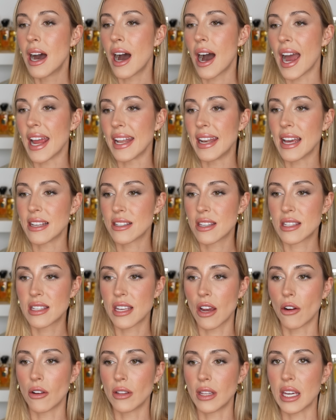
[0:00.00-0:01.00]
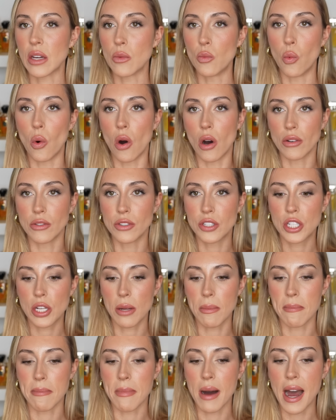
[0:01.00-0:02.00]
I necessarily
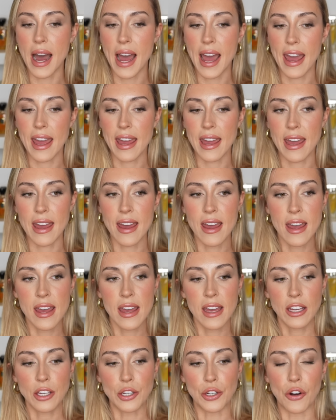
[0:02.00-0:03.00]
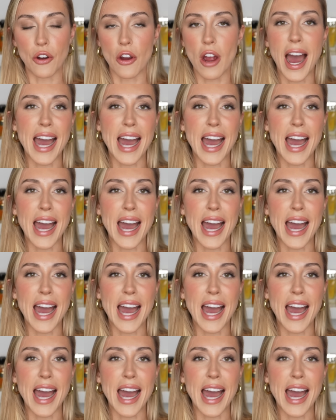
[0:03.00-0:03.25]
want my you know,